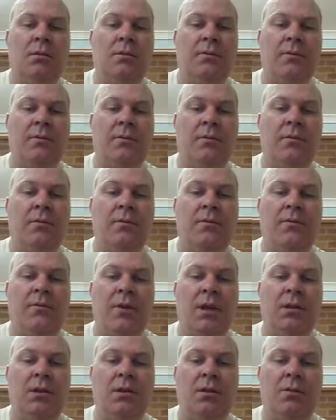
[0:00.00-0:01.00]
of
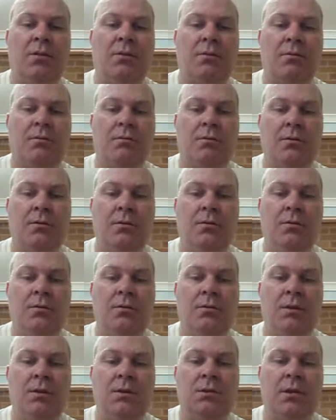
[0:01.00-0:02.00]
feeding it
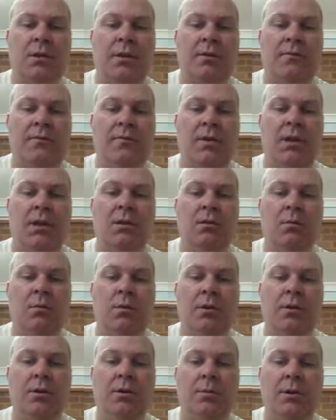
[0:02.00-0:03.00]
through, just like feeding a
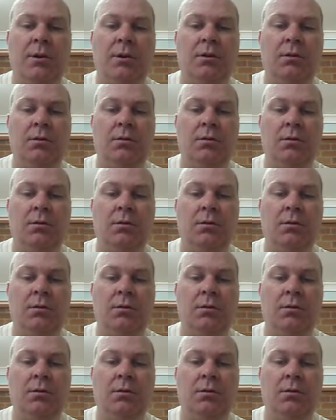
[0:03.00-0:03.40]
worm on.